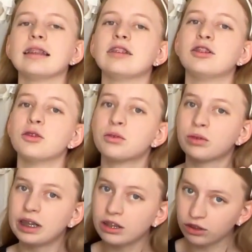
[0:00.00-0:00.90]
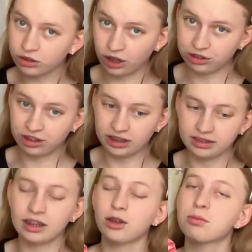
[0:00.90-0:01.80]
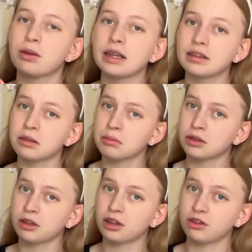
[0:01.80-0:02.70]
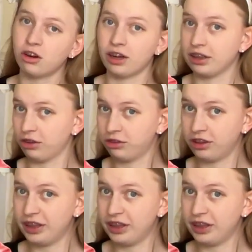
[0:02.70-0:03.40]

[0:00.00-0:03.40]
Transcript: these two real scrunchies and they look pretty similar to the drawing, don't you